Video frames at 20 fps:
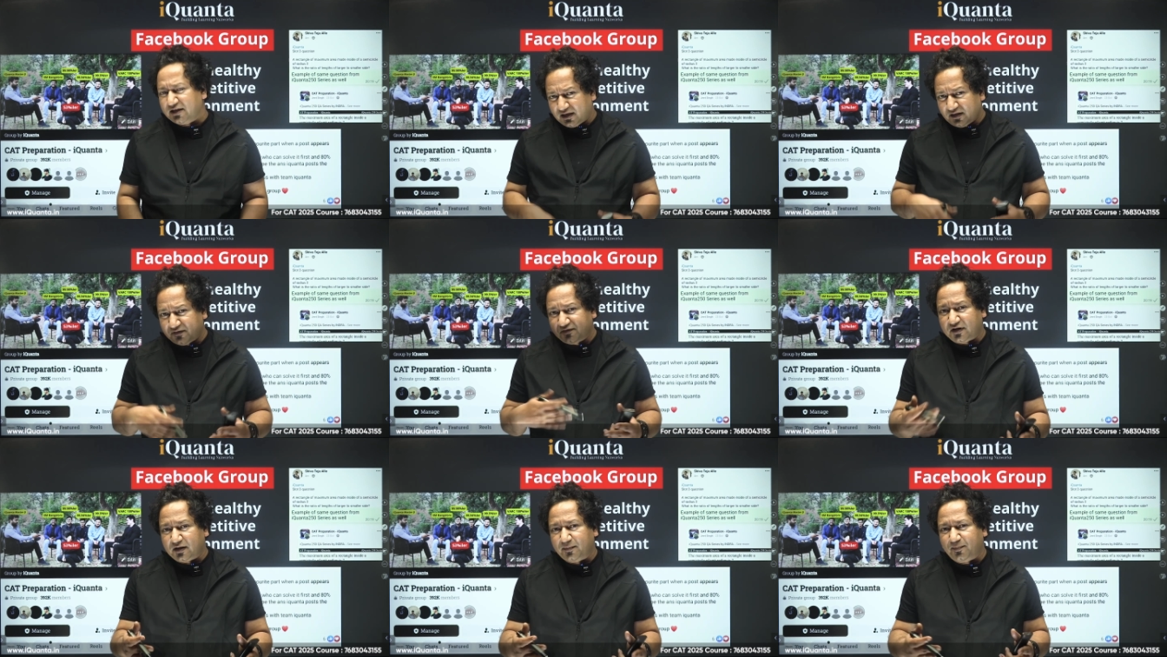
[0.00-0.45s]

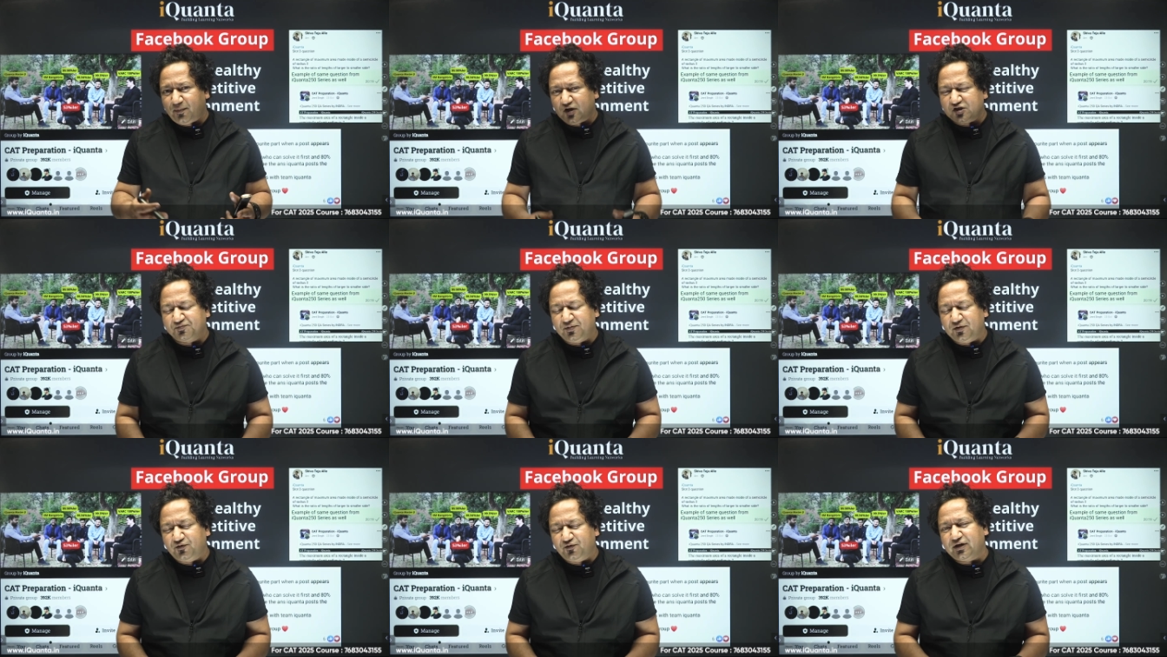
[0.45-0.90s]
that are
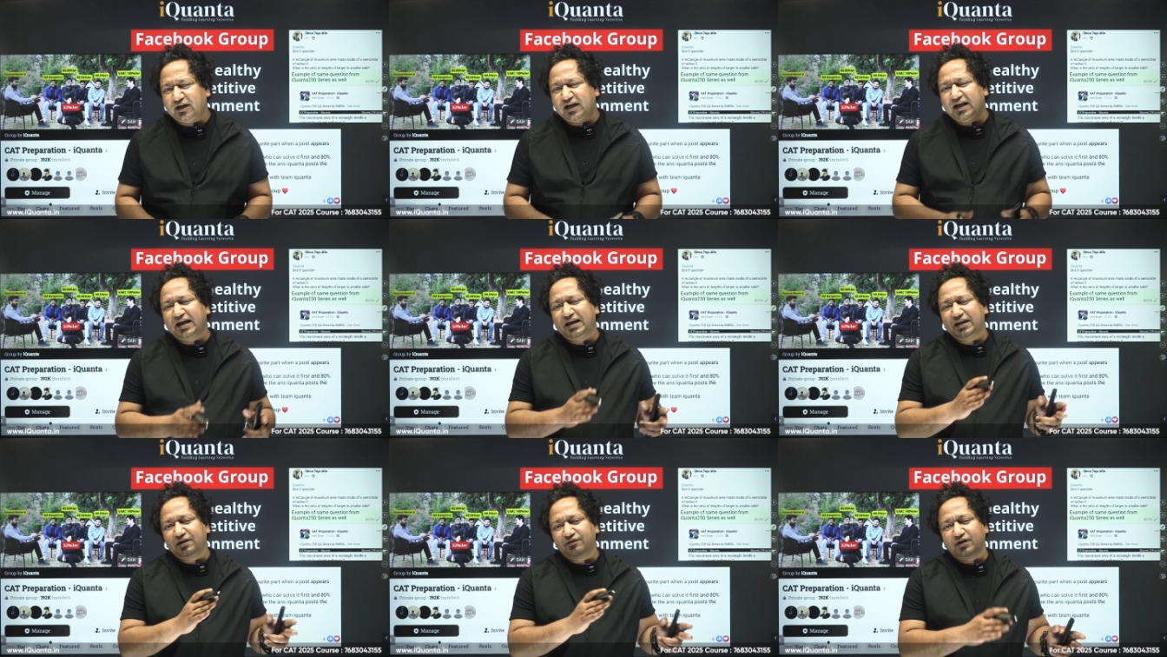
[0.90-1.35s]
possible for
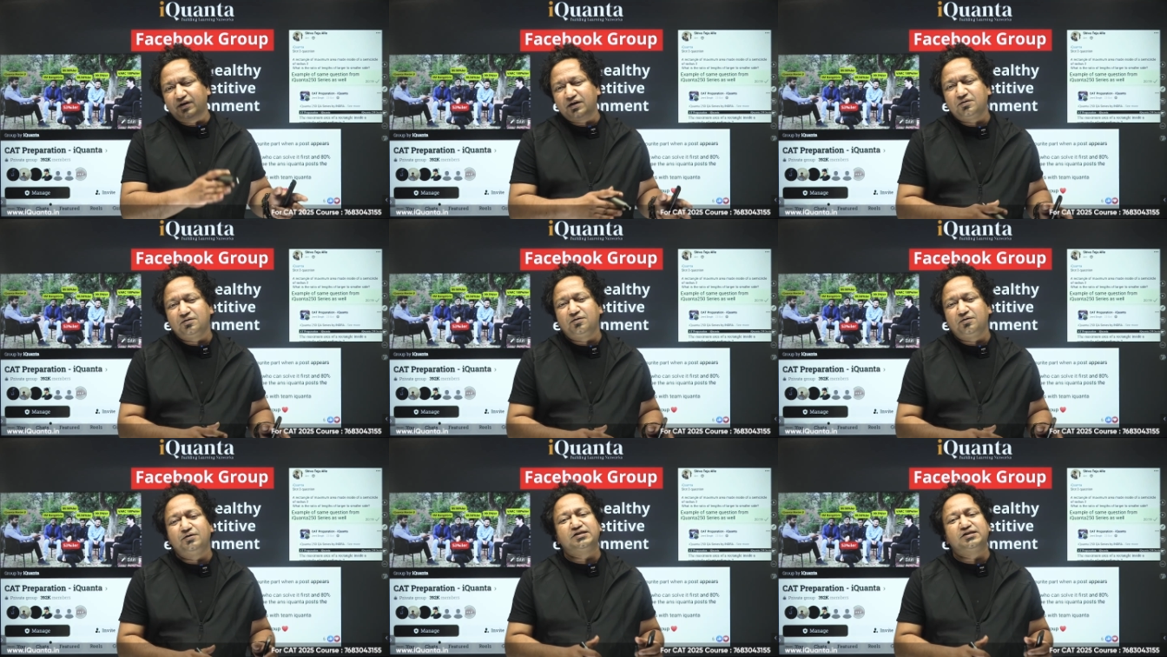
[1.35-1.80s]
anyone
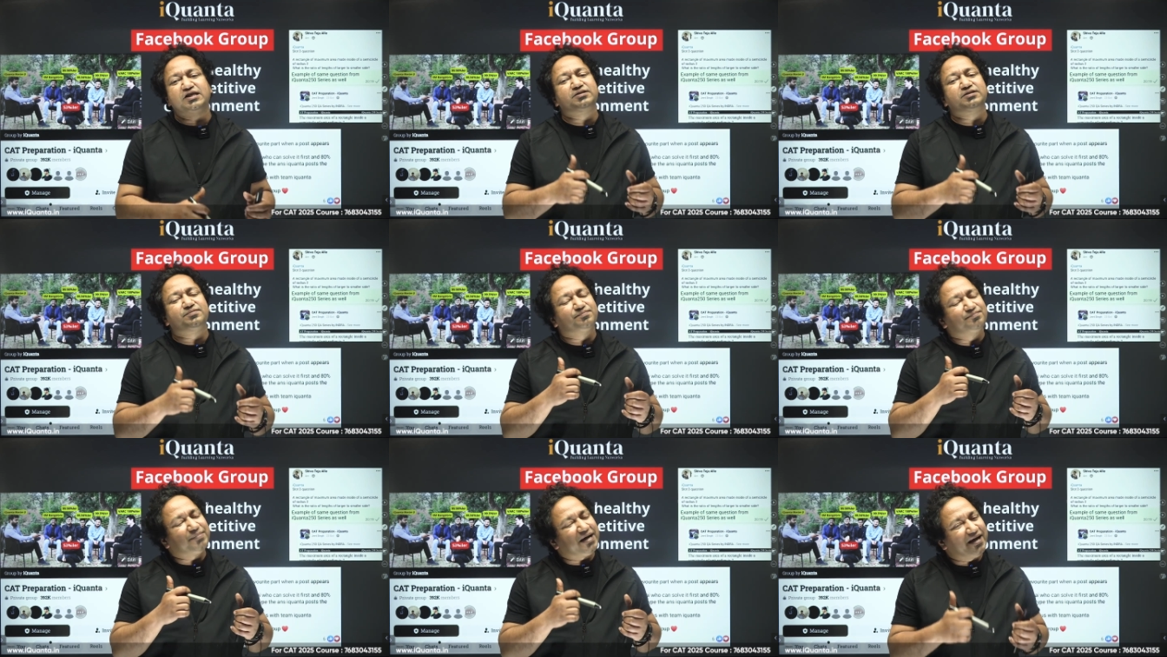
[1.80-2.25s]
who is
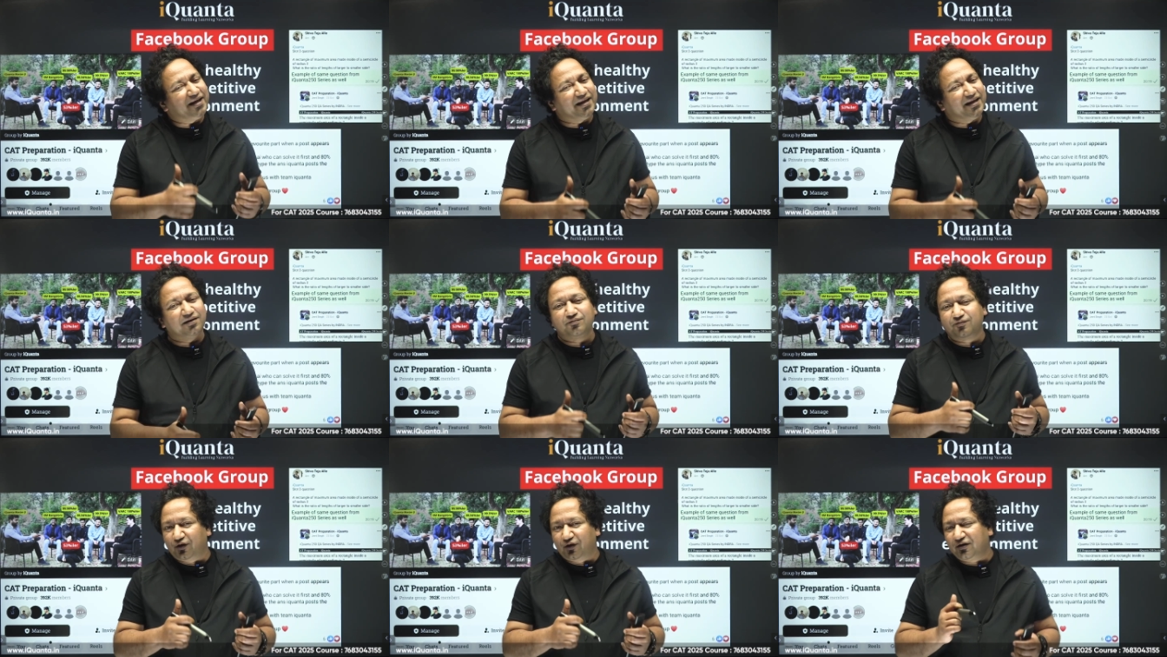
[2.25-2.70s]

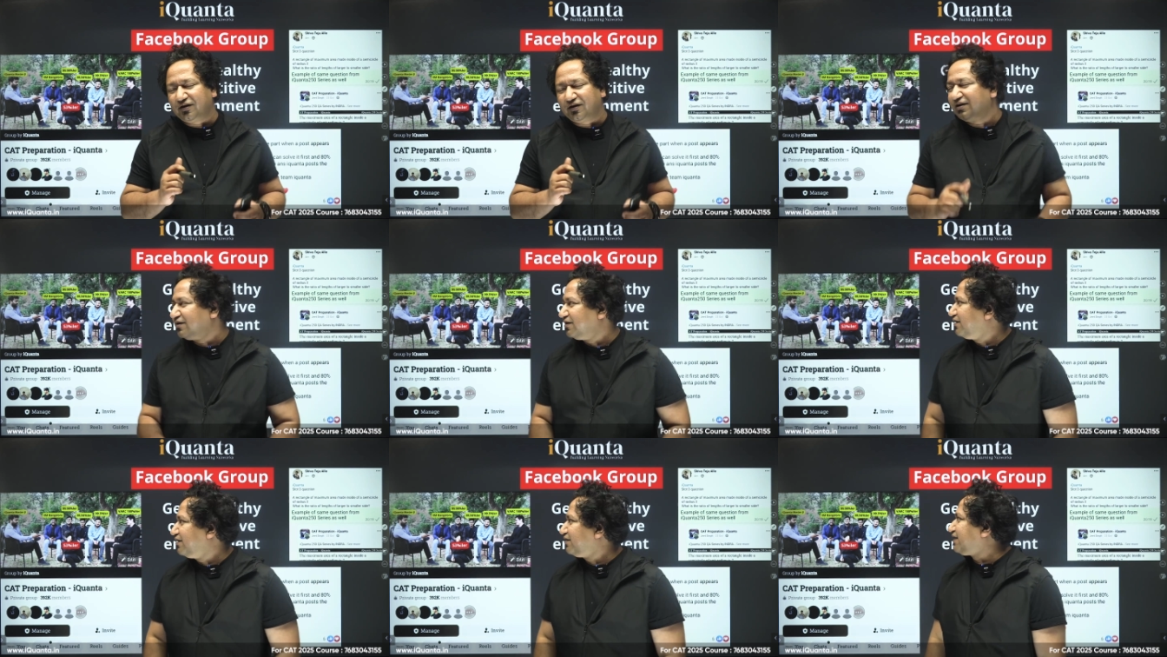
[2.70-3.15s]
aspiring for
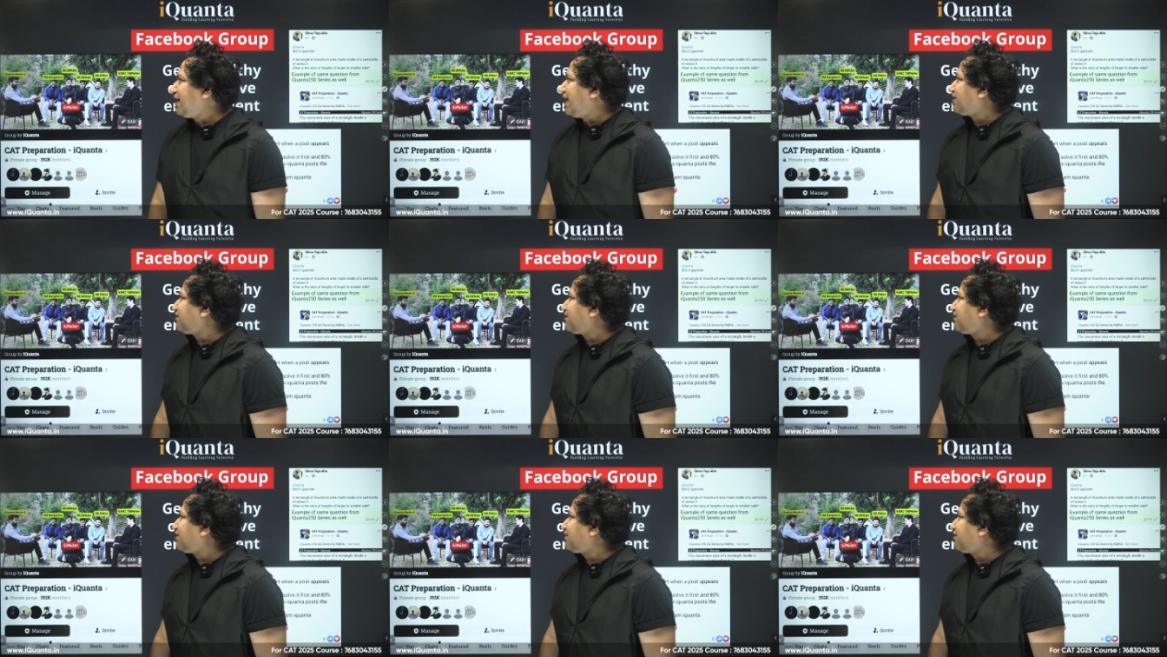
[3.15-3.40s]
CAT.